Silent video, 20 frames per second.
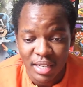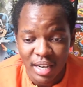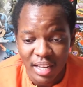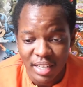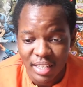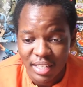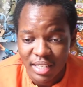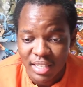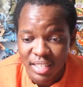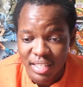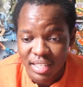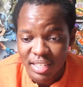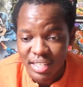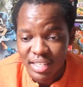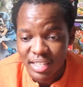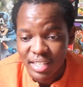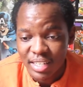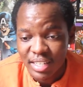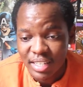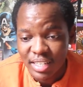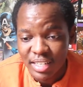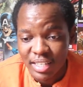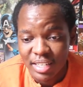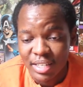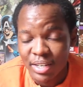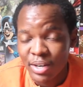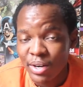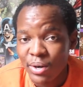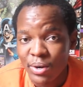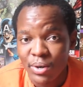Like,
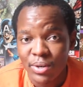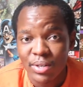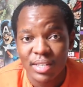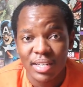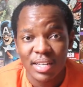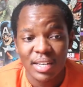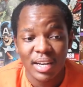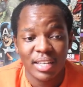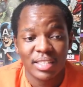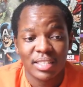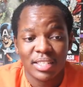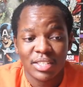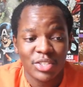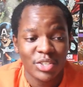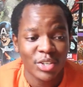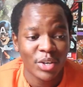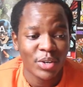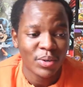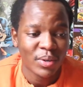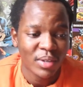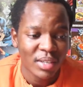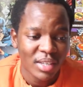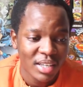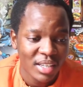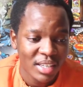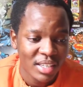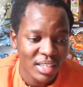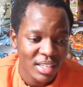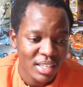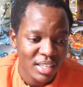yo, like this show
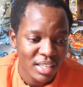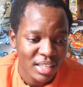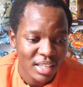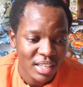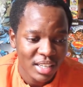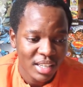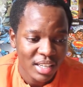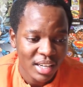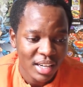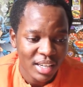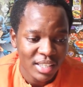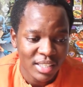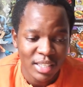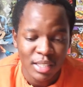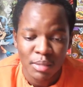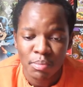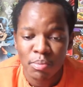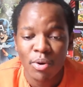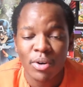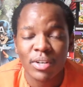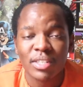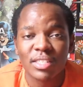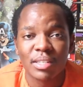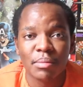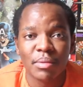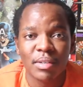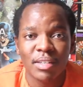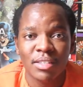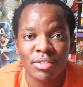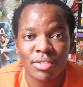is exploring
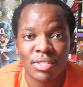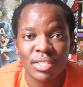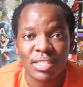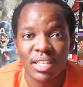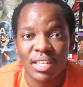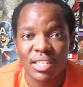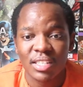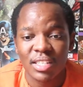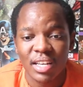some interesting